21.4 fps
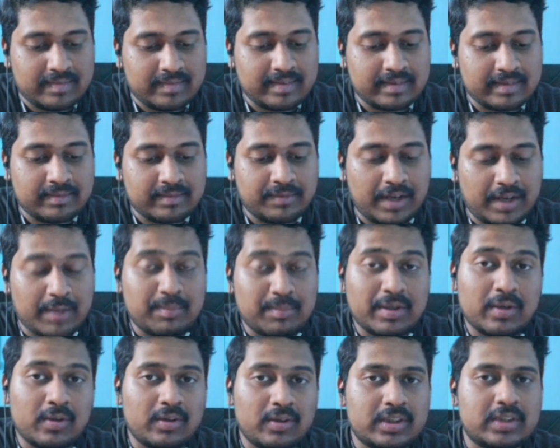
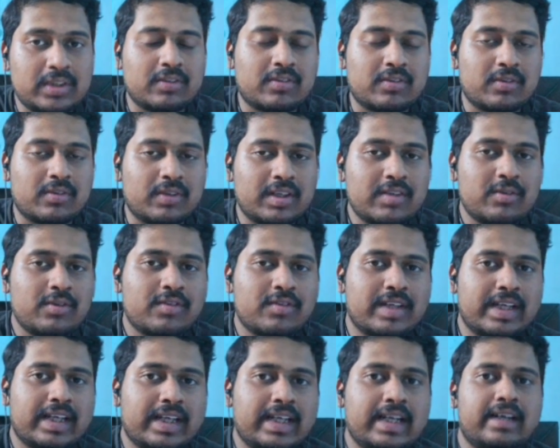pharmacology also. Okay, so
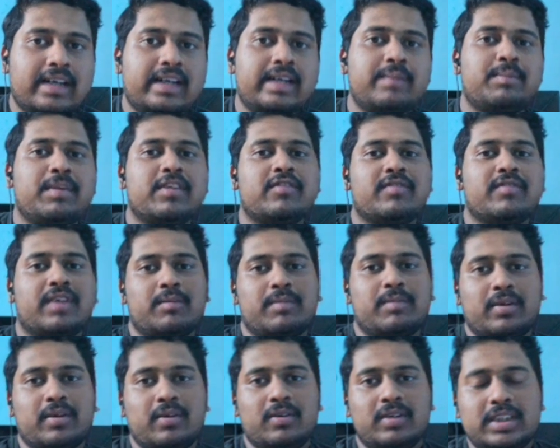psychiatry plus
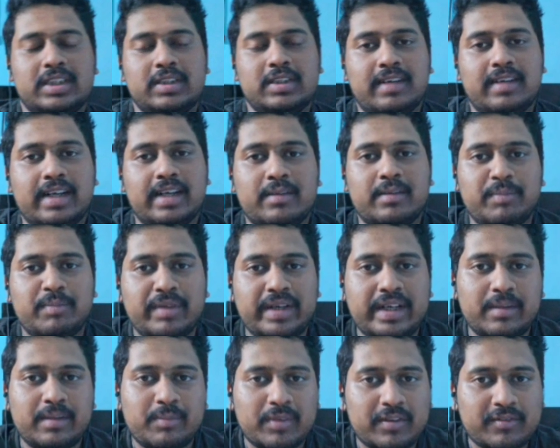pharmacology will get many
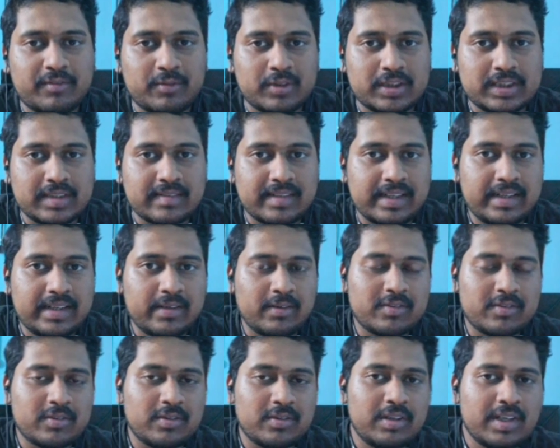number of questions, and
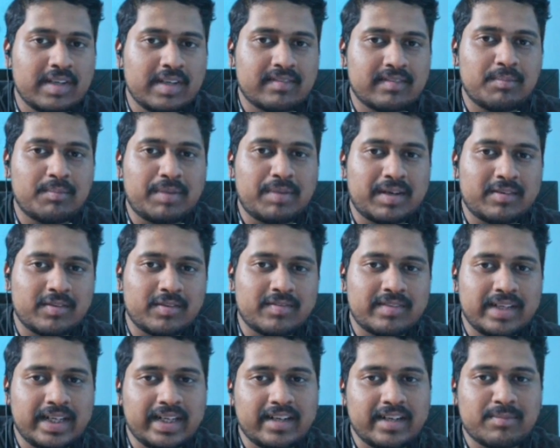also some parts of
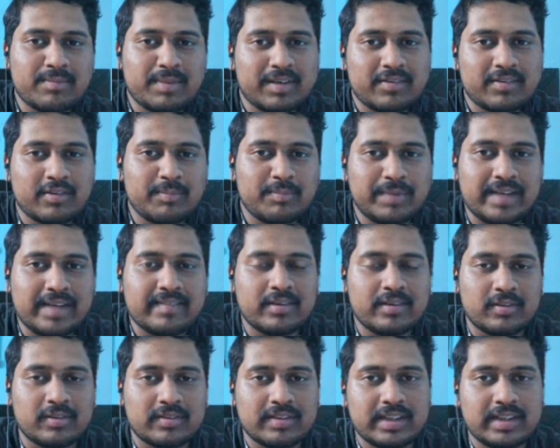CNS, parts of medicine
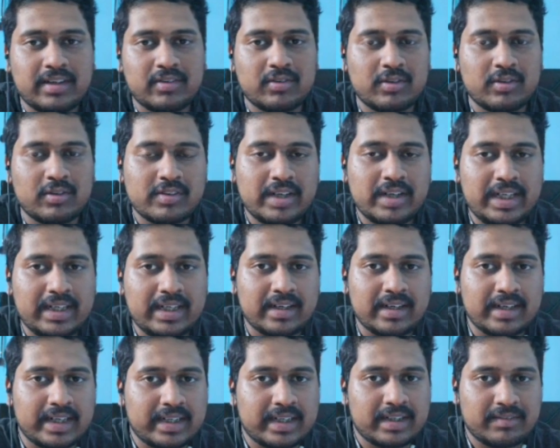also, that is also
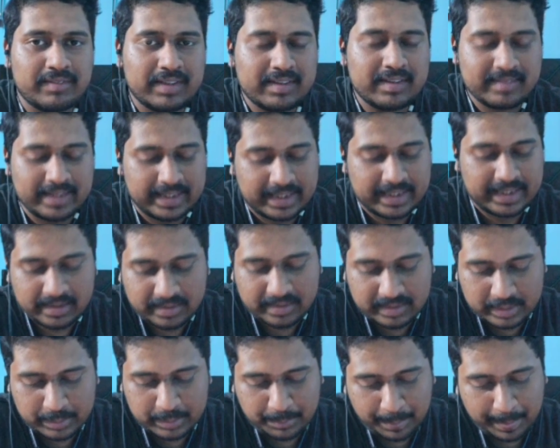integrated with
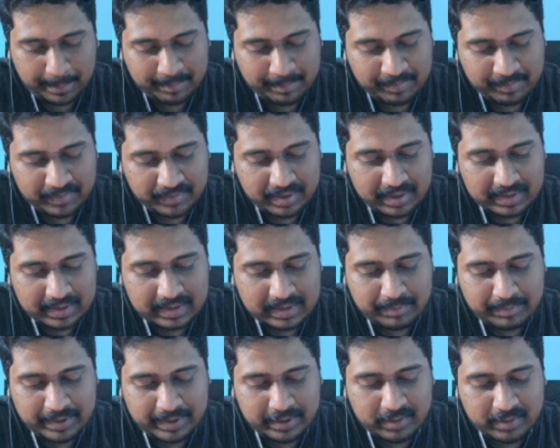psychiatry. Then
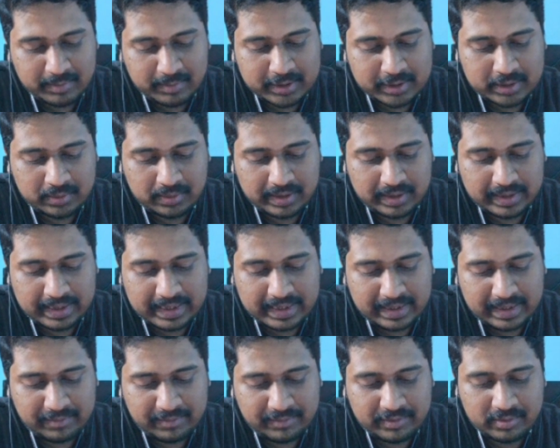biochemistry only 9,
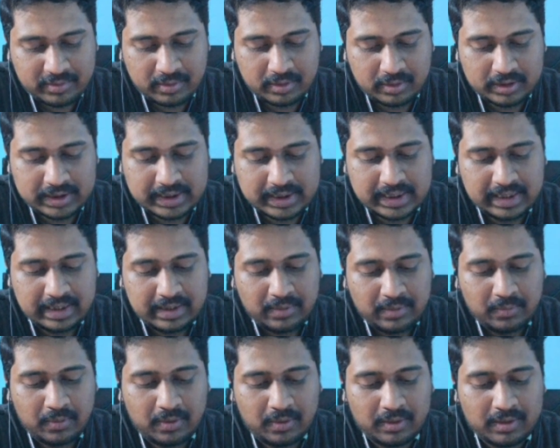and physiology
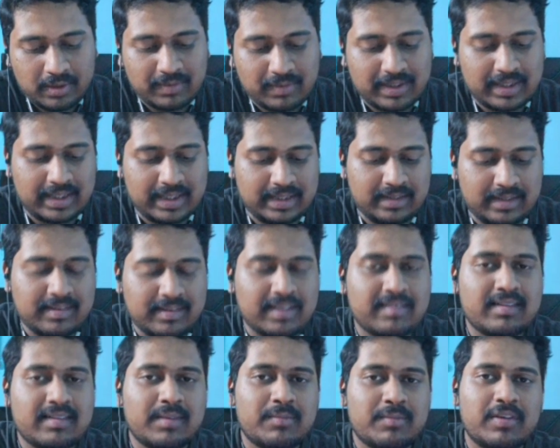all are one liners
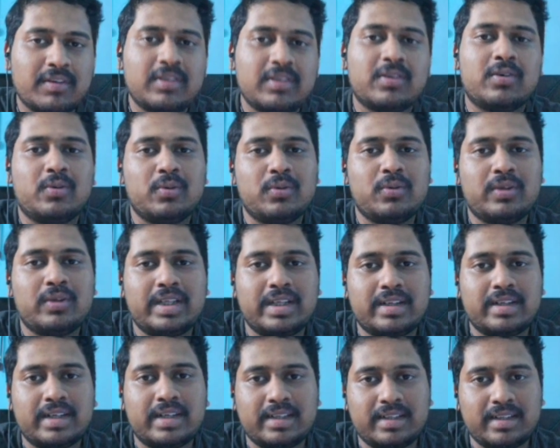except one or two
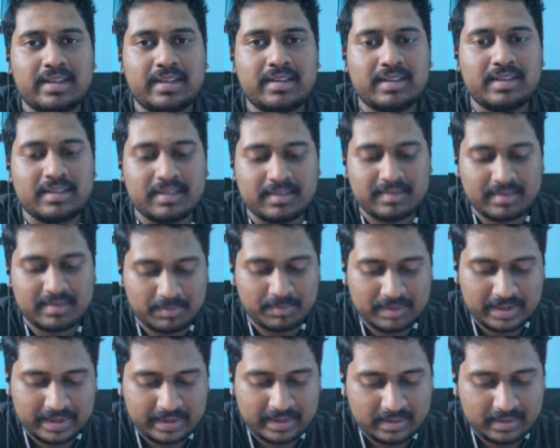here and there, some
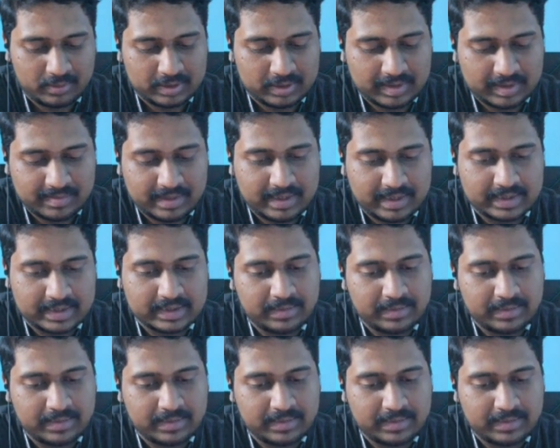clinical questions are asked.